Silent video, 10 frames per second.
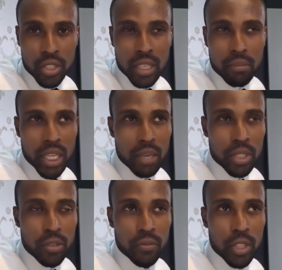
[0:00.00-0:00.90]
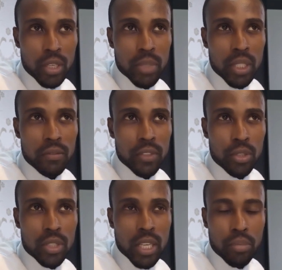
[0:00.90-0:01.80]
And by amateur video, I mean the
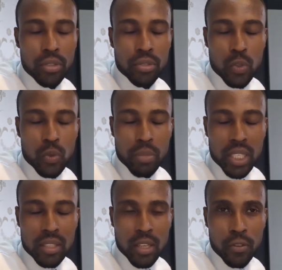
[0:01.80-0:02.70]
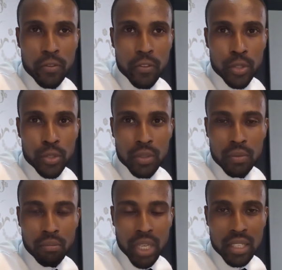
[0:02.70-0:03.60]
videos I produce with my cell phone,
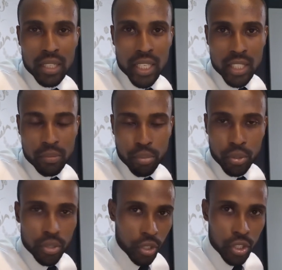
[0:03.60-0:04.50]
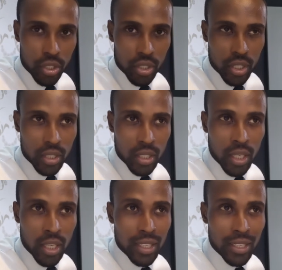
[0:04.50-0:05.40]
my lazy productions.
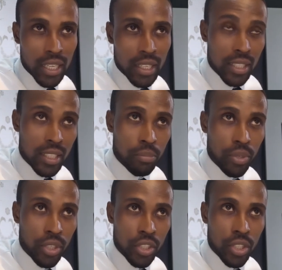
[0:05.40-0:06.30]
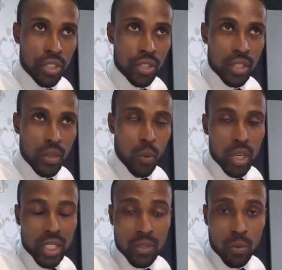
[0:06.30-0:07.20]
They are lazy productions
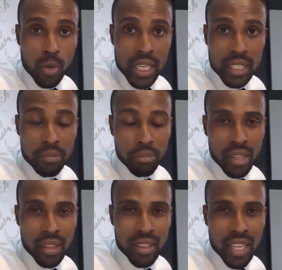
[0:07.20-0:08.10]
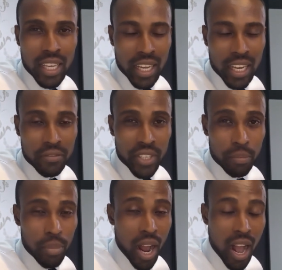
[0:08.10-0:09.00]
quality wise, but they are very
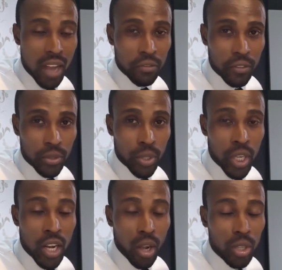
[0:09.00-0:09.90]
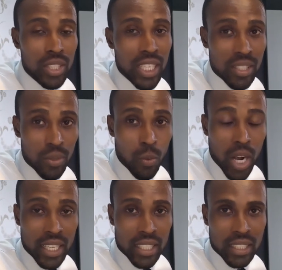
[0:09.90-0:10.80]
powerful content
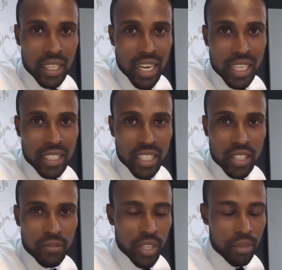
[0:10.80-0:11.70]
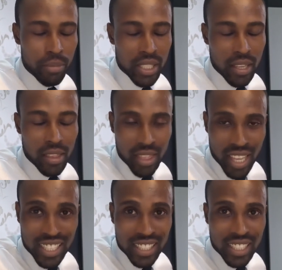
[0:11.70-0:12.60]
wise. I teach very amazing
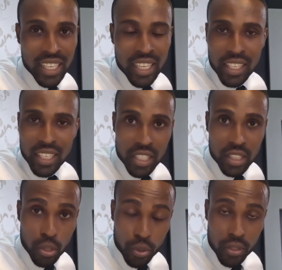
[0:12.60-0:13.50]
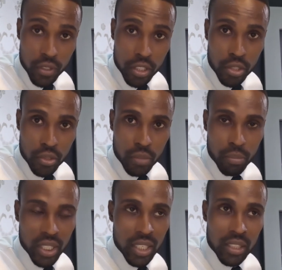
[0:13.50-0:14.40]
things in those videos,
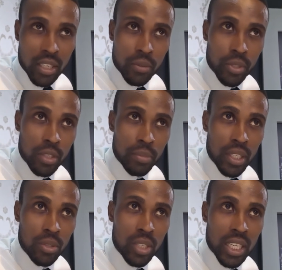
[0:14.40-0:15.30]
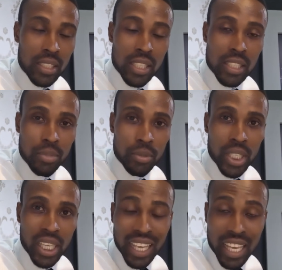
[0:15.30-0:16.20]
but they are now going to be only accessible
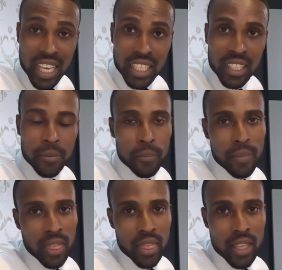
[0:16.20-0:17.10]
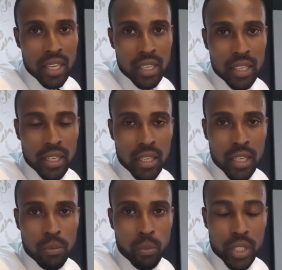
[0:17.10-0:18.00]
in the
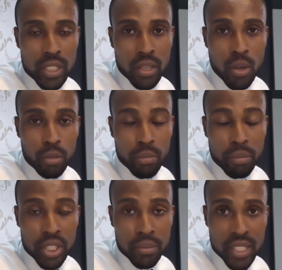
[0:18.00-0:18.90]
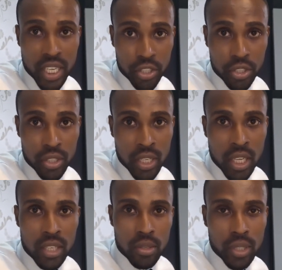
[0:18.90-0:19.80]
what is it called, membership session.
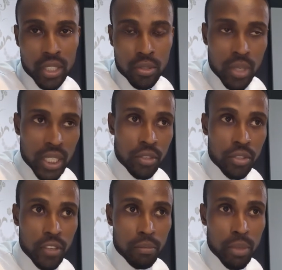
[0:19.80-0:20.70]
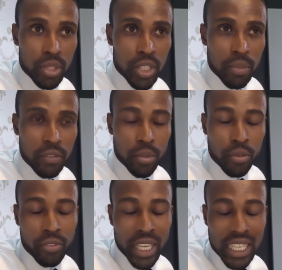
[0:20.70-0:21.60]
So there are two categories of membership I've
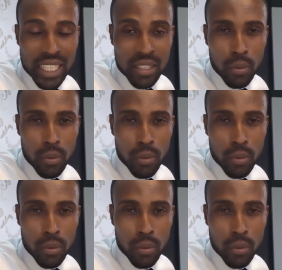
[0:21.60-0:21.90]
provided.